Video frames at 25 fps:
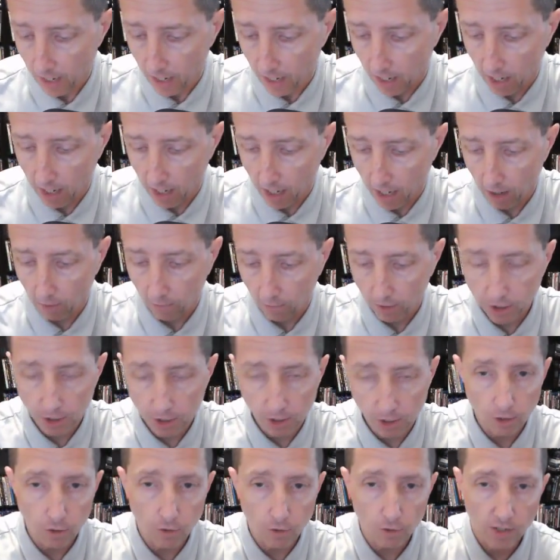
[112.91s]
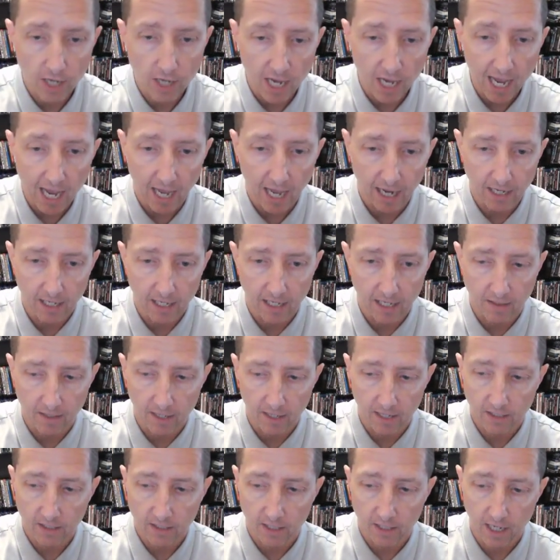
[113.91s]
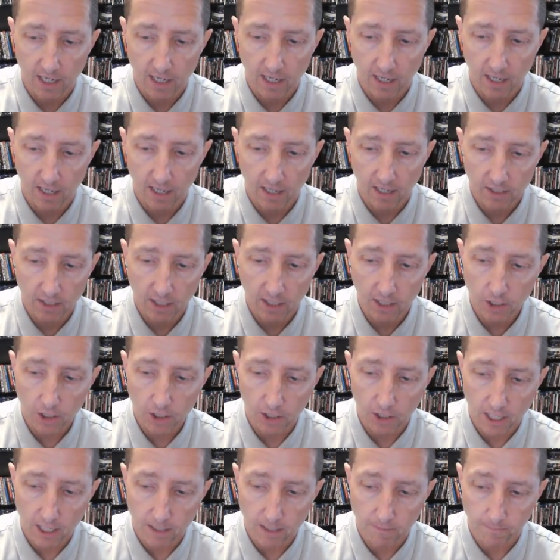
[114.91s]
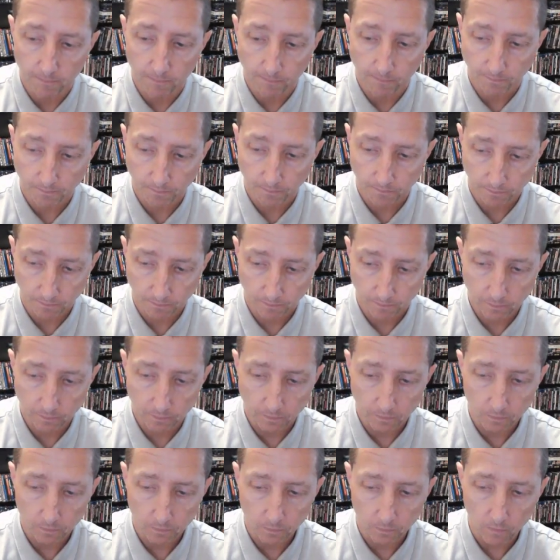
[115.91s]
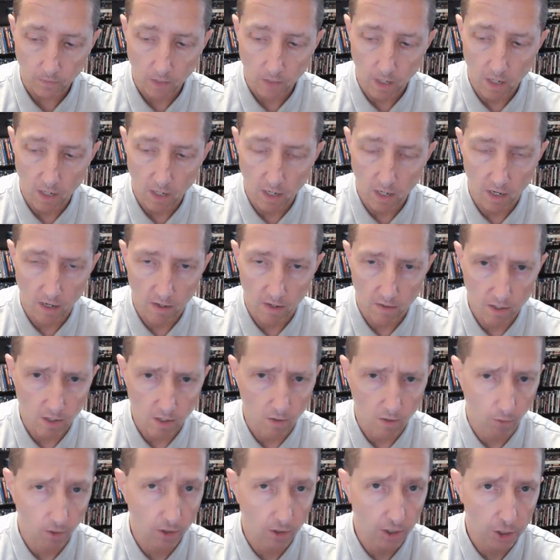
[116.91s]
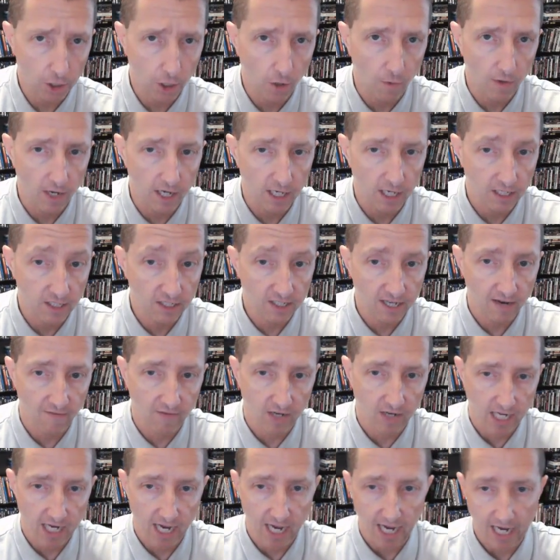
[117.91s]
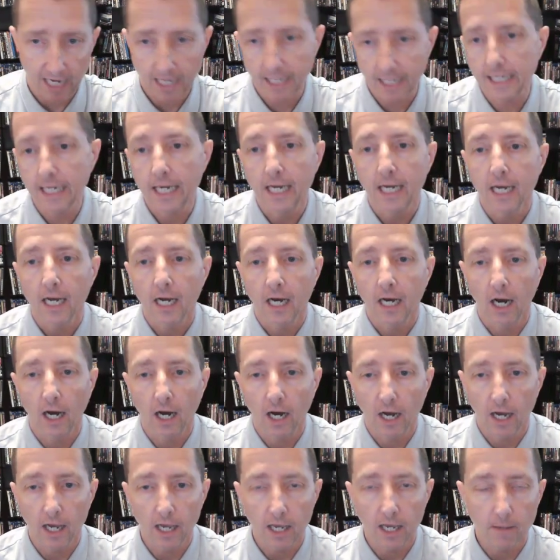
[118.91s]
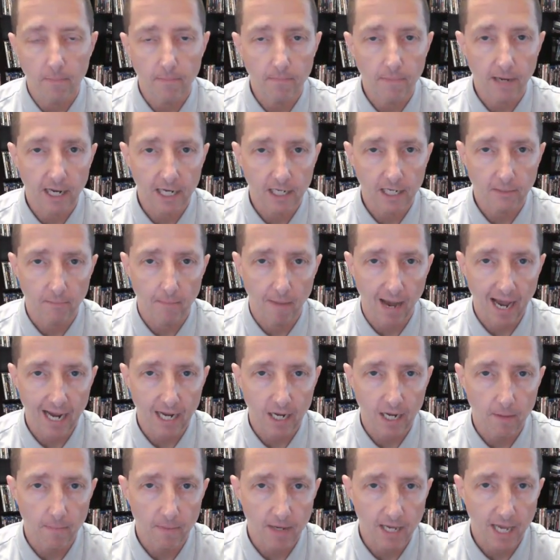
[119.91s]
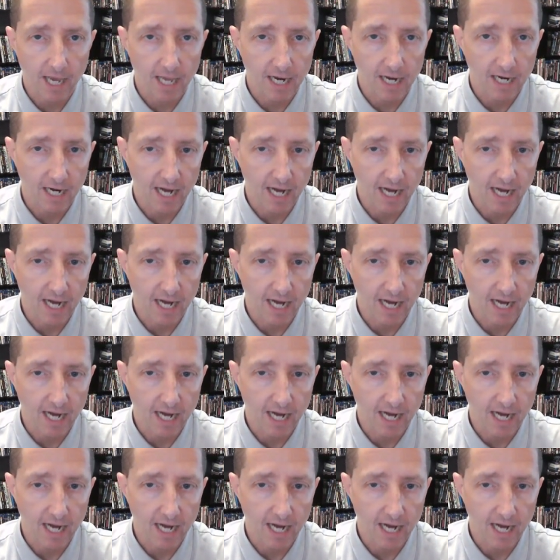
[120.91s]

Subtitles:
What you do get in this, and essentially, when the show ended in 78, it picked back up again in